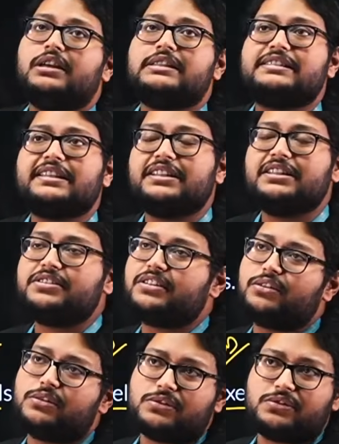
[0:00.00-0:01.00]
Signature
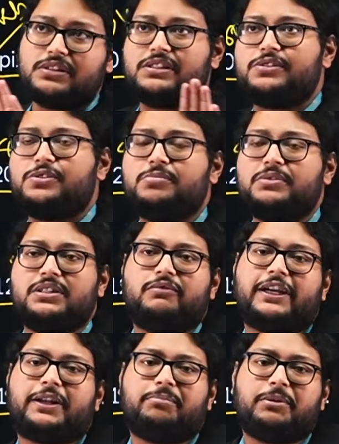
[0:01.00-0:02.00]
also needs to be in a
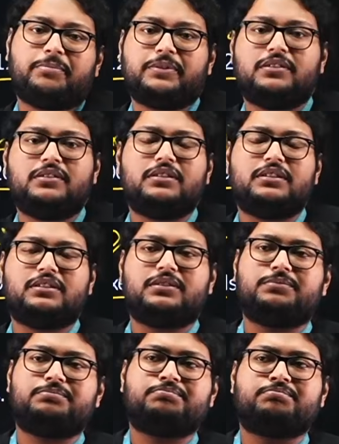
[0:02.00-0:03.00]
white
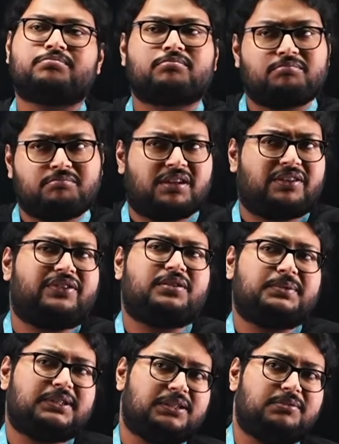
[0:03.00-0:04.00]
paper,
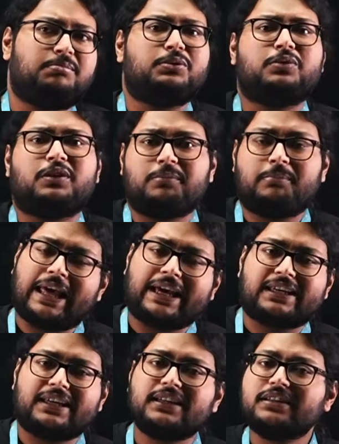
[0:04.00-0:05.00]
preferably in blue or black
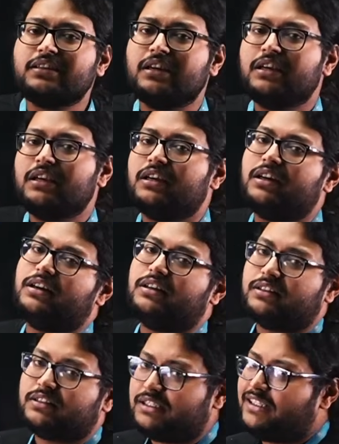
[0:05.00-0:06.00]
ink,
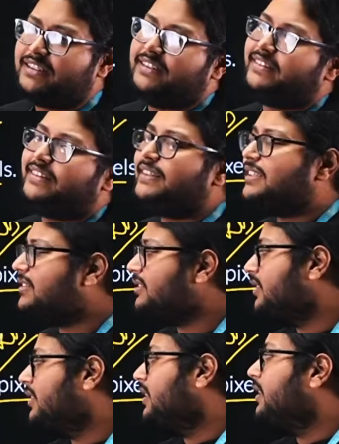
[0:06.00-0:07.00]
clearly written.
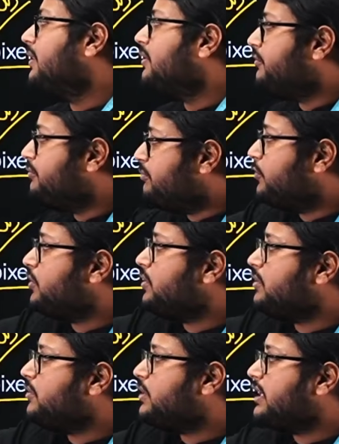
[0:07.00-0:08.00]

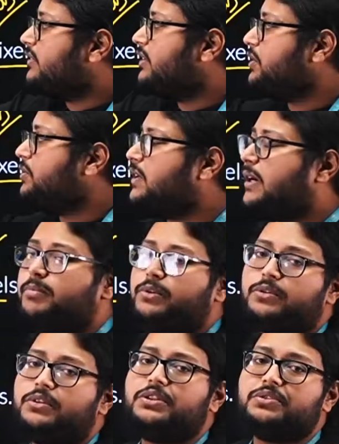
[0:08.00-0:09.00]
Photo, whatever you
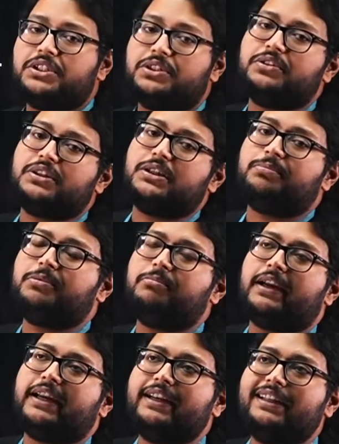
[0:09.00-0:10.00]
upload, you need to keep in
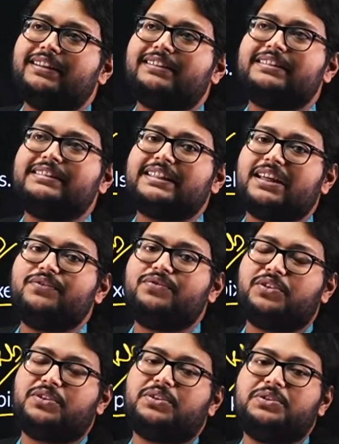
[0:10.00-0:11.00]
mind that the same
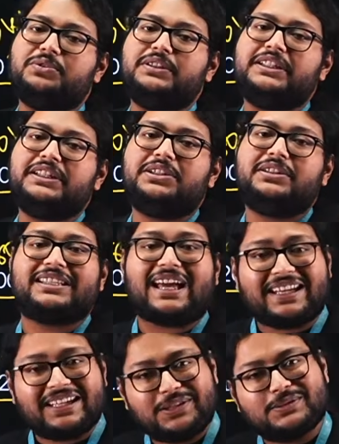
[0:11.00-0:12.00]
photo you will need to
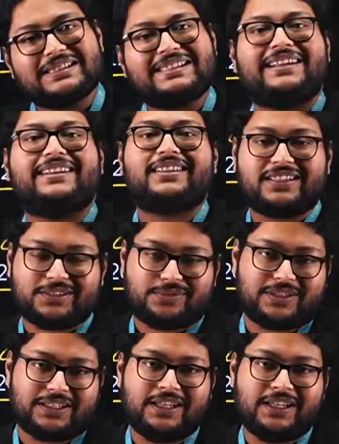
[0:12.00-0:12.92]
carry to the center as well.